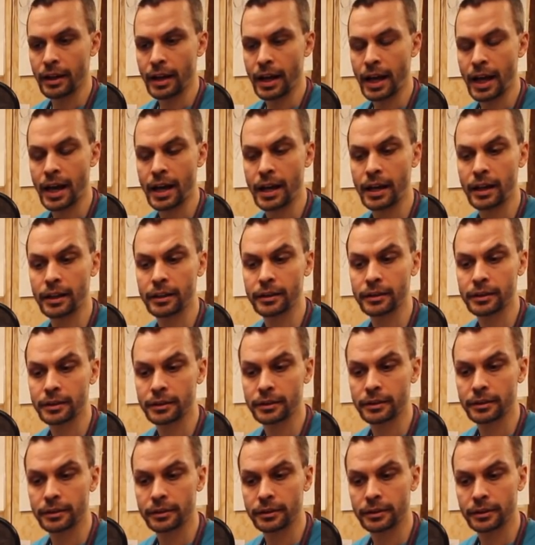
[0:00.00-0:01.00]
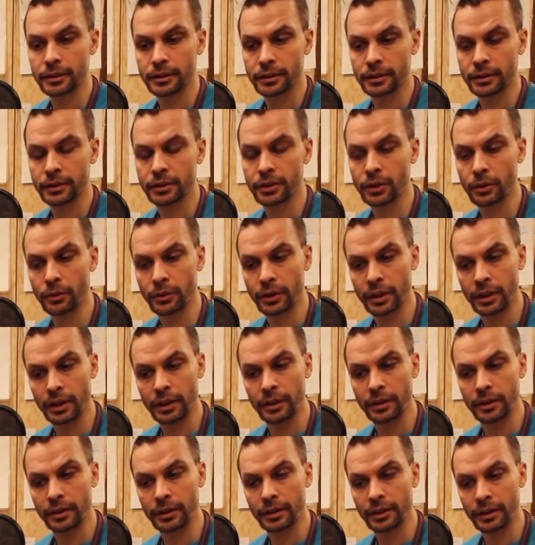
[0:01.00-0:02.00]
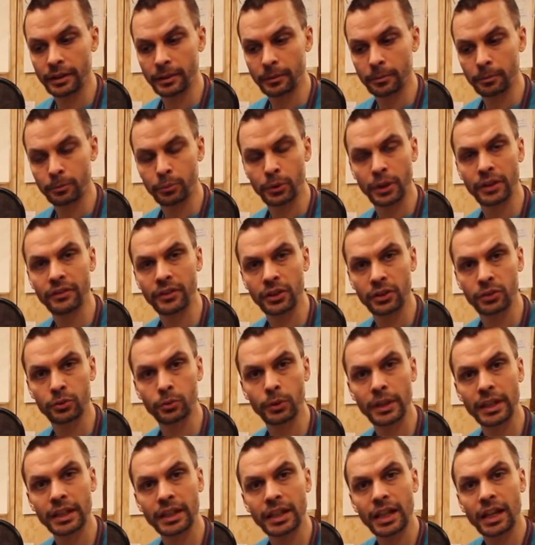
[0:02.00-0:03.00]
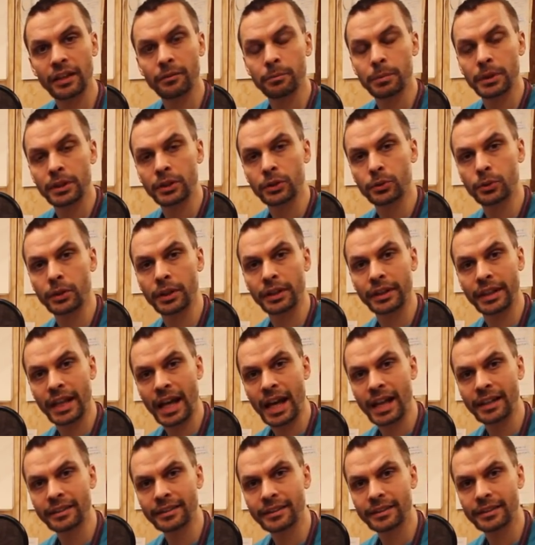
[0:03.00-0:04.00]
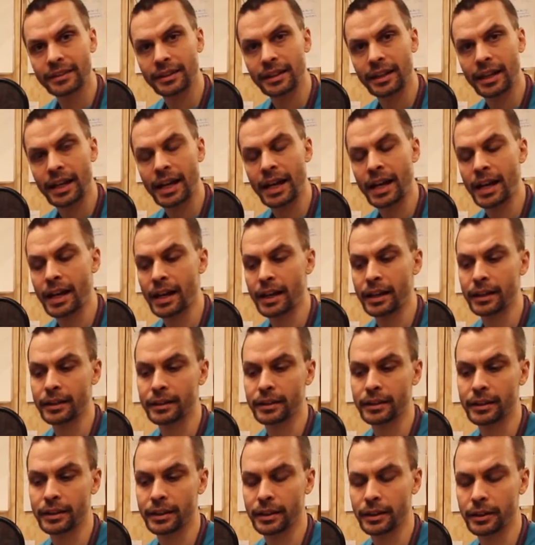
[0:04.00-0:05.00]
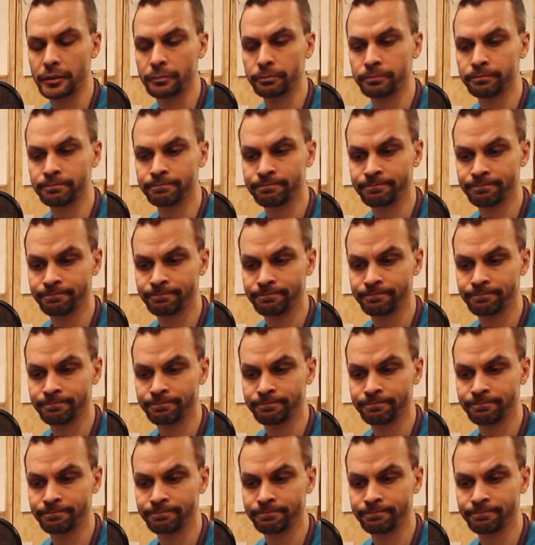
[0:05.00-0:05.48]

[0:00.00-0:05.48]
And so the previous week I've been doing that, and um,